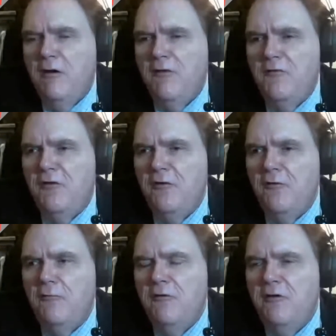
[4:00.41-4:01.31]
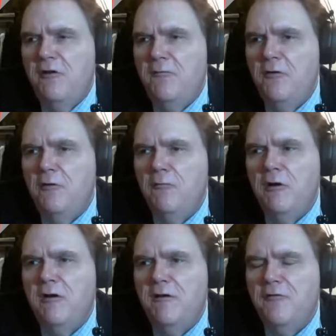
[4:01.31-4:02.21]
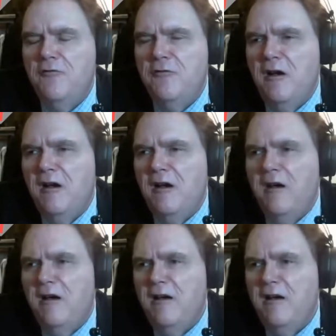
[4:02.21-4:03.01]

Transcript: the river runs dry.